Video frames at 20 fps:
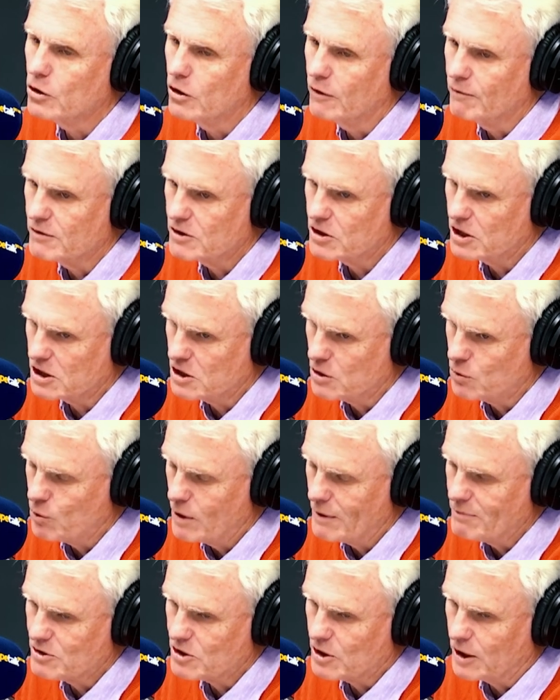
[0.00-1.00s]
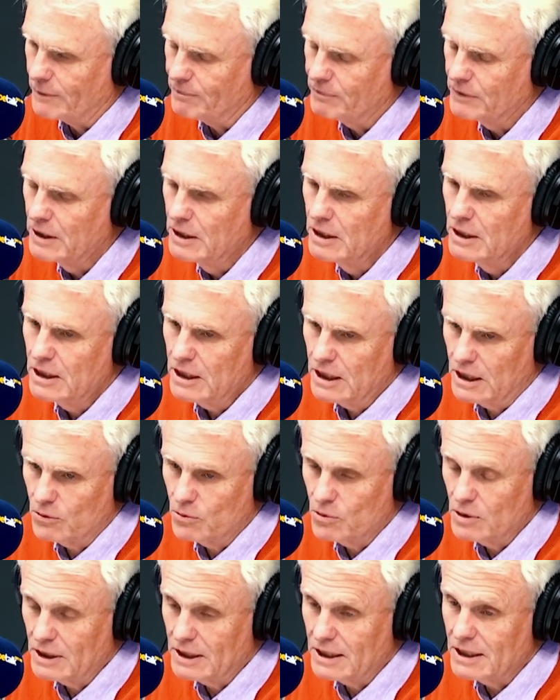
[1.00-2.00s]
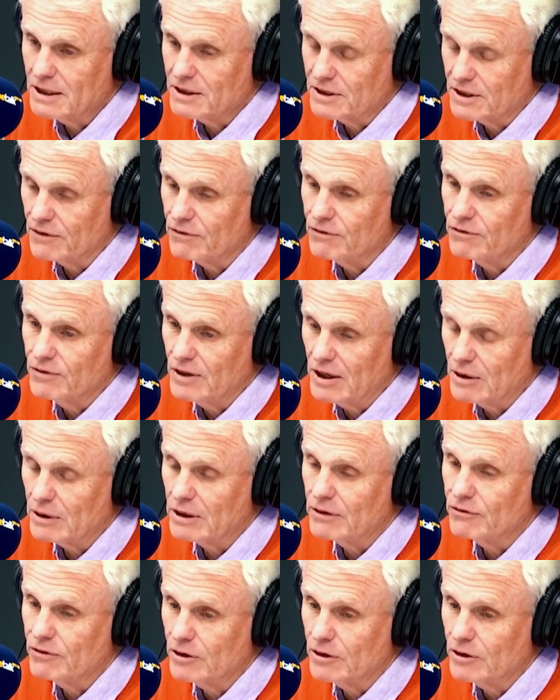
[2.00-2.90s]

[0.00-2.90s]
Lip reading: Conversation website. It really is a very,